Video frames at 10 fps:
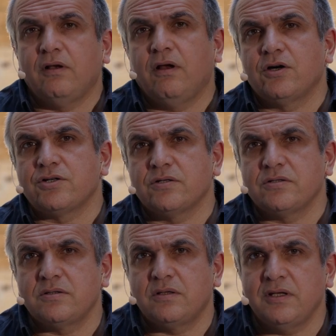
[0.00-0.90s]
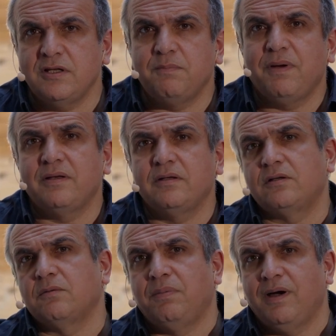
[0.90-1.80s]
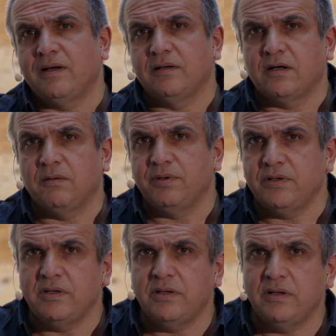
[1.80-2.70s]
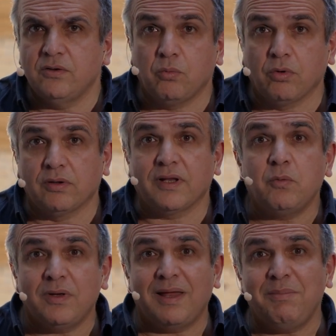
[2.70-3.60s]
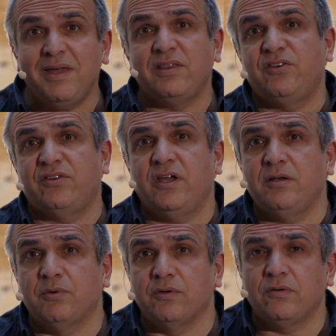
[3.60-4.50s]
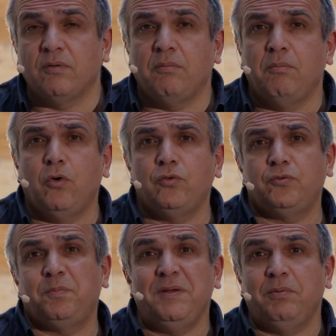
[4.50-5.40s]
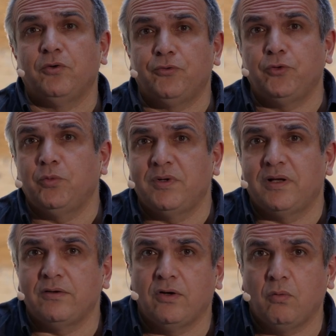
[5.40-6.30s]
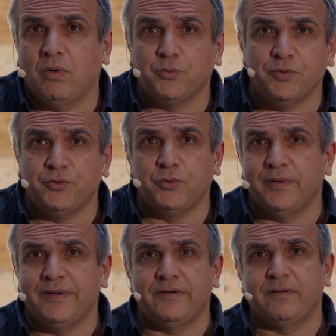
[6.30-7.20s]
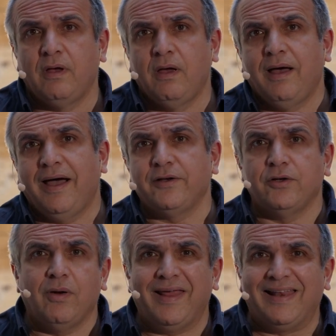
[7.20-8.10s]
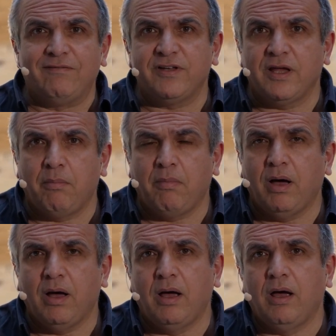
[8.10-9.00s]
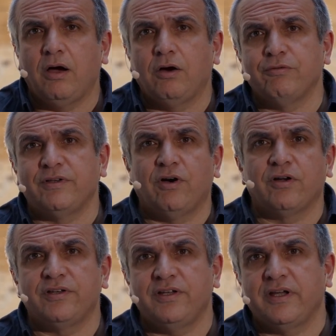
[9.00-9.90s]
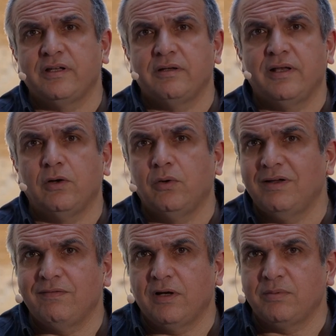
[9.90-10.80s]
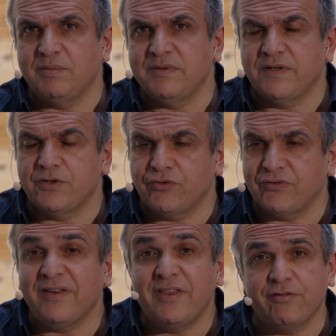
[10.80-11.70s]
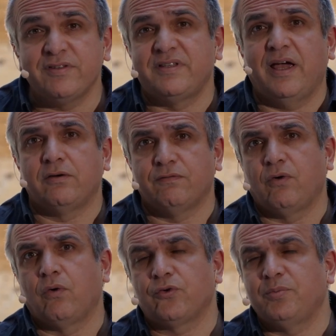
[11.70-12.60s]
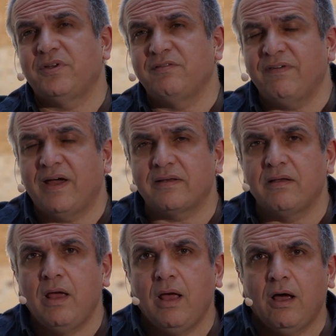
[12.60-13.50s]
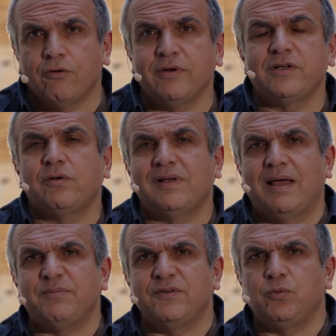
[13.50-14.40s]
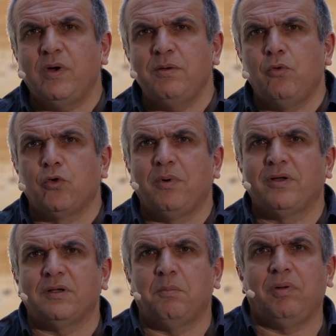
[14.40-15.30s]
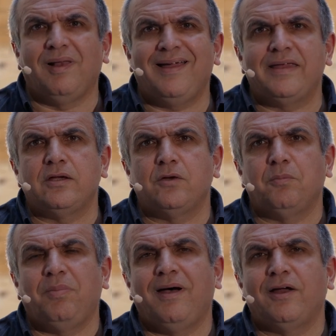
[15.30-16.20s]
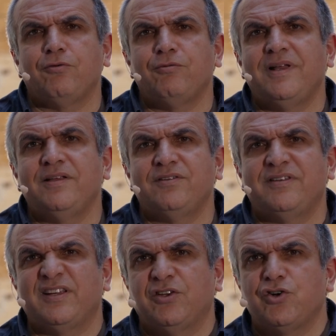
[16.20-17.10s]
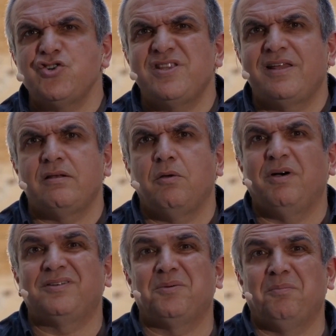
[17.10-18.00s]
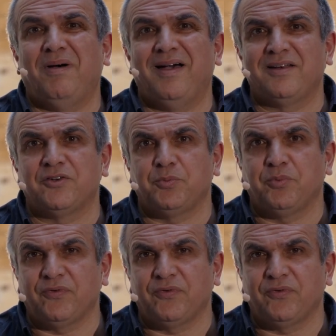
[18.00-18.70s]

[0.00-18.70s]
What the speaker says: largest independent compiler company in the world. And when I make this statement, most people assume that what we do is, I don't know, LLVM retargeting and low-level optimization. And there is that, of course, but in fact, Raincode Labs is way more about applying compiler-related technology than about compilers per